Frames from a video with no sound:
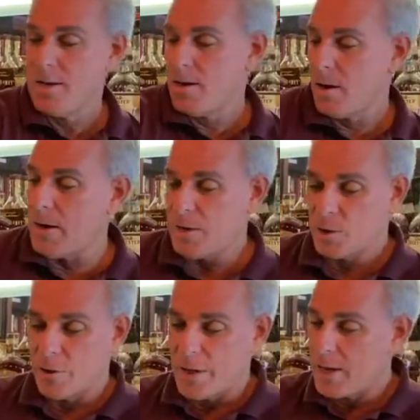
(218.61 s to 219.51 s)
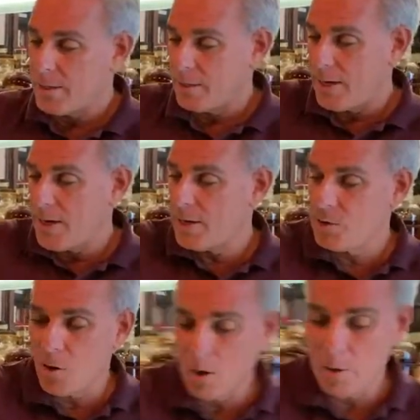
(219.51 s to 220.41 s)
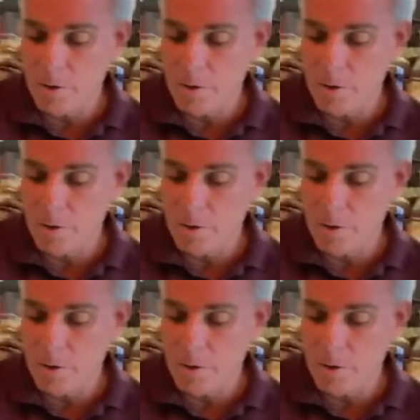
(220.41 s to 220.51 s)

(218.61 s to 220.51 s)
All right, so that has all our